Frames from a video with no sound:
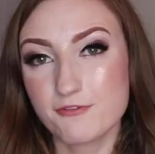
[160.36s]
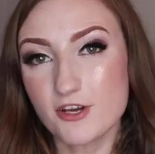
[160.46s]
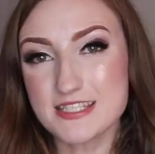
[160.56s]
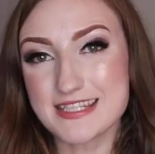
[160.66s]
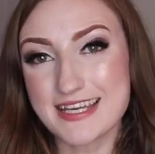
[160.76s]
The
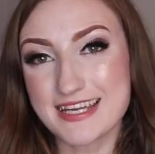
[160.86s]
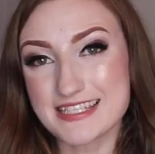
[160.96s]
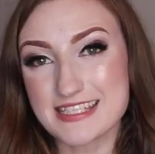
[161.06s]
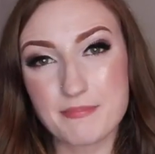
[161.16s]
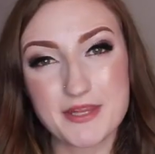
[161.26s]
first thing
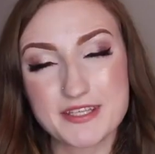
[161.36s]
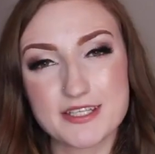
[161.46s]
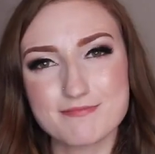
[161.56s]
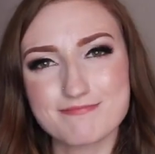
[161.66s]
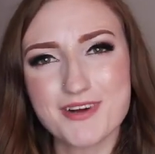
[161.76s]
is something
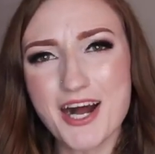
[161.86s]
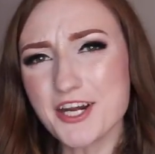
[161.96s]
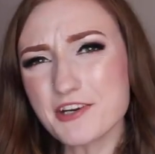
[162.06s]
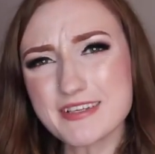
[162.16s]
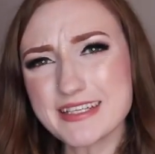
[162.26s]
that
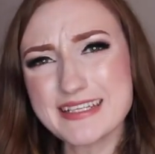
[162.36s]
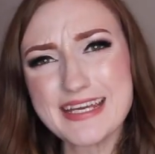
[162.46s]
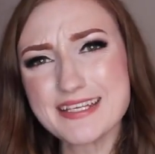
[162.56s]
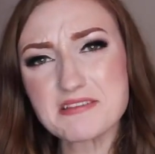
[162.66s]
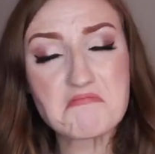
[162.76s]
I don't really
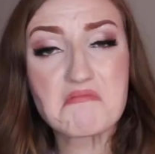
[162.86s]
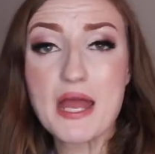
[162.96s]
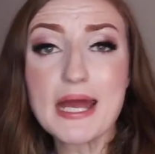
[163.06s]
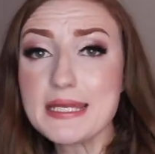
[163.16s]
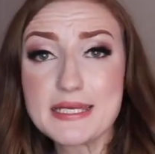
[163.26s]
need
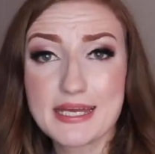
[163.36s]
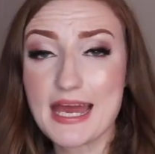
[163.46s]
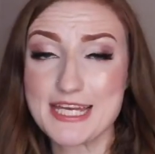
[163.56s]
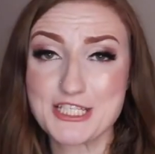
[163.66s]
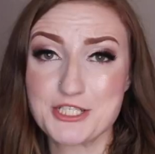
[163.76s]
any
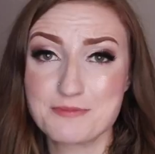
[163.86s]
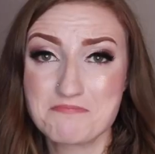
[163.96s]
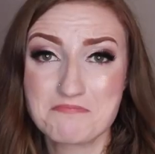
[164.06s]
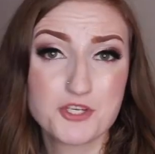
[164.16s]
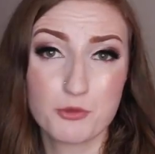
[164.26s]

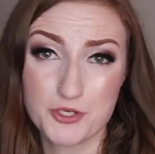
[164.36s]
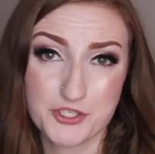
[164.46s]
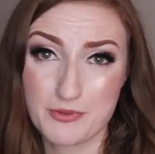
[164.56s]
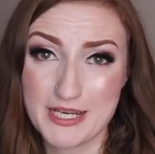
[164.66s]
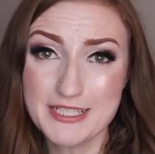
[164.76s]
occasion to
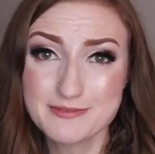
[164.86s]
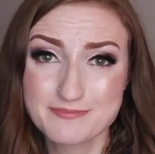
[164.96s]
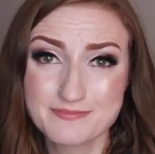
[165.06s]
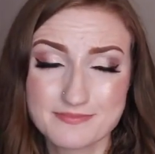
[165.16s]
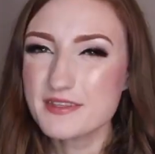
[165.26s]
want to wear.
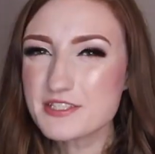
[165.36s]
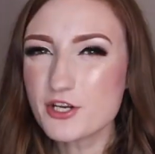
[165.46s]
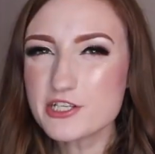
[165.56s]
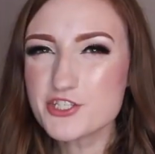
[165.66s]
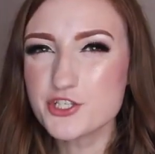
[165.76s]
This
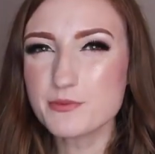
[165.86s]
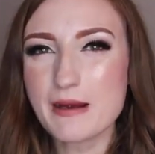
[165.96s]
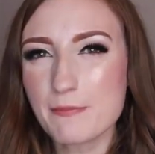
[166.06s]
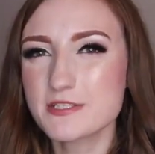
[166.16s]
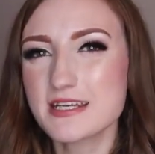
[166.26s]

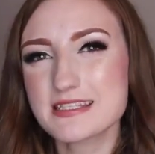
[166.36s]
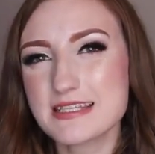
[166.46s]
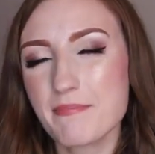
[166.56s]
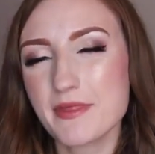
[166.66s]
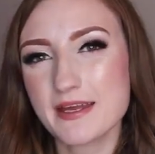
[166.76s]
costume
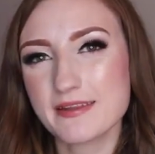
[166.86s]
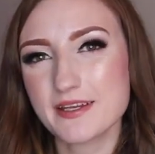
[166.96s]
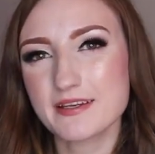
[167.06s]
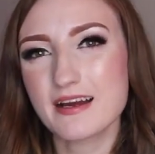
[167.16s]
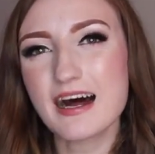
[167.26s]
represents something
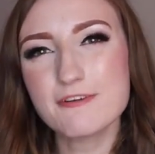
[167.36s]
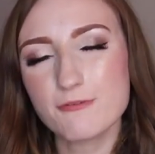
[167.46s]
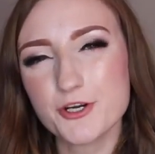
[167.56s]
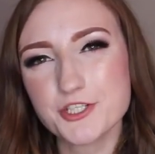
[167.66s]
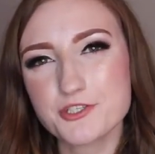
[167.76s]
that
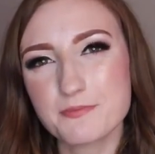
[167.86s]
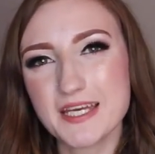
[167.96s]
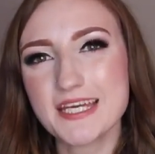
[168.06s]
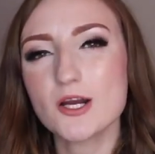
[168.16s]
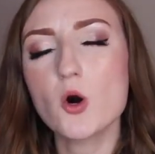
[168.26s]
I've wanted to
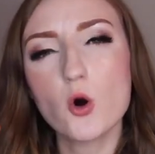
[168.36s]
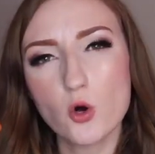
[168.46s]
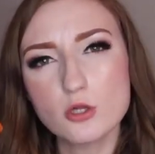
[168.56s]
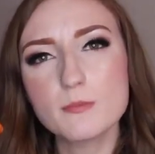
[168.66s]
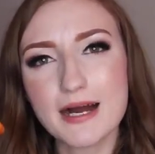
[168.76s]
be
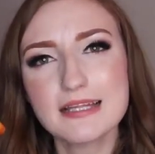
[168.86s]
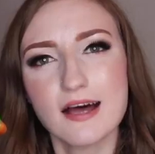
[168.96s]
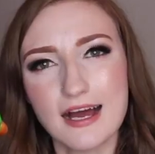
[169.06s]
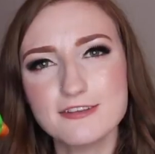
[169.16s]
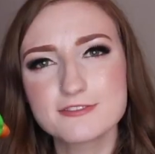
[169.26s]
all my
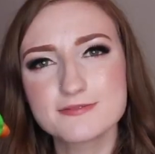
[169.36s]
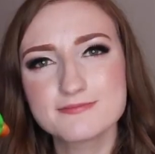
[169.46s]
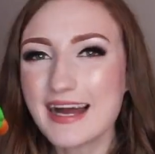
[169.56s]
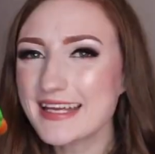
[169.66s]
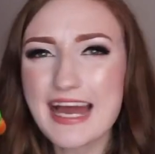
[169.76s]
life.
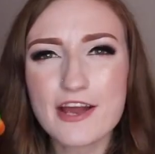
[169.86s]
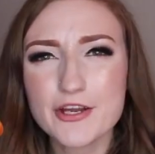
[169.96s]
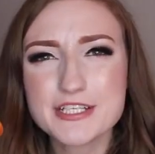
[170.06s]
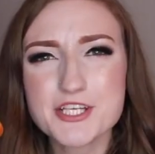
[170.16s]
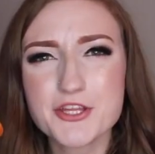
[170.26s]
A
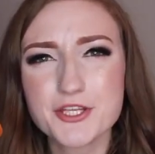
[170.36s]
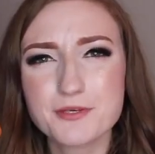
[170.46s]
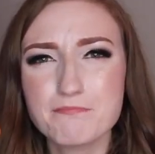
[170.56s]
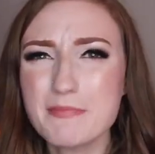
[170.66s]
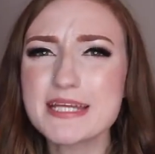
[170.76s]
character
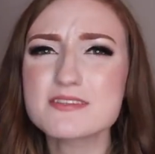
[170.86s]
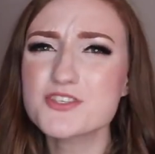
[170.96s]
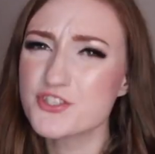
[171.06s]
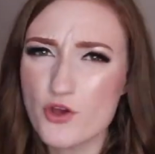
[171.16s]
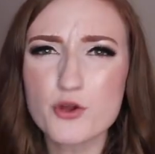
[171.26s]
that
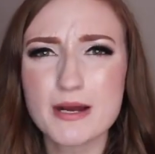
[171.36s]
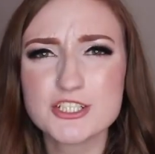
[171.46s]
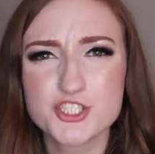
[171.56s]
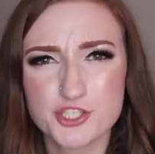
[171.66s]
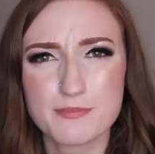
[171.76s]
means so
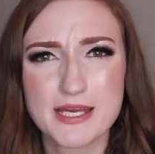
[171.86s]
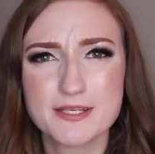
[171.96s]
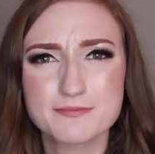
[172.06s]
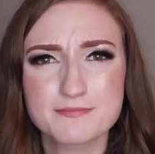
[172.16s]
much to me.